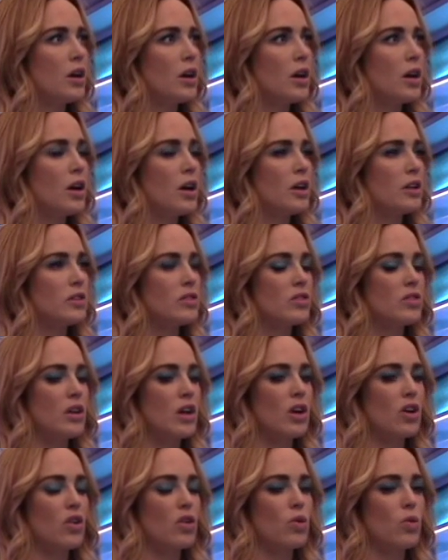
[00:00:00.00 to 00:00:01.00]
It's
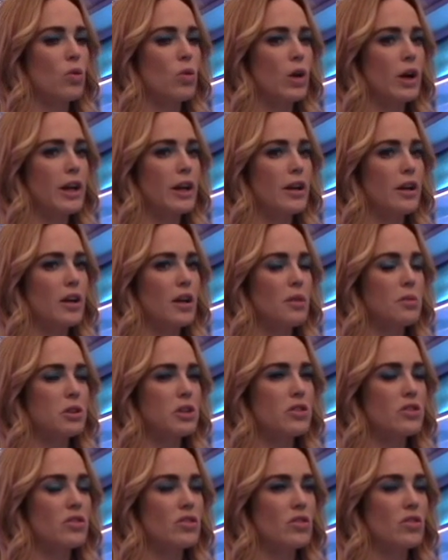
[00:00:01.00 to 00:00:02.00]
not quite, I
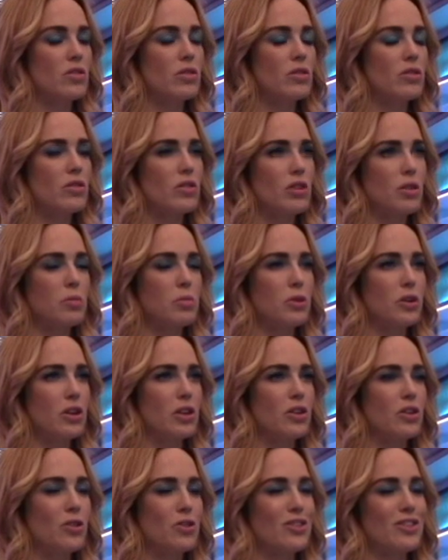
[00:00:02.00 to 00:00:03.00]
mean, it's still pretty
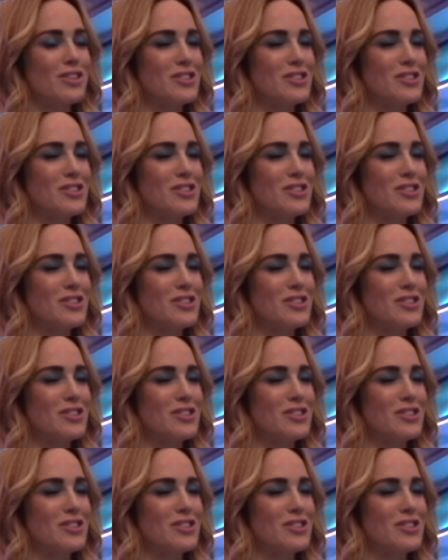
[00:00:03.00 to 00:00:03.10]
huge.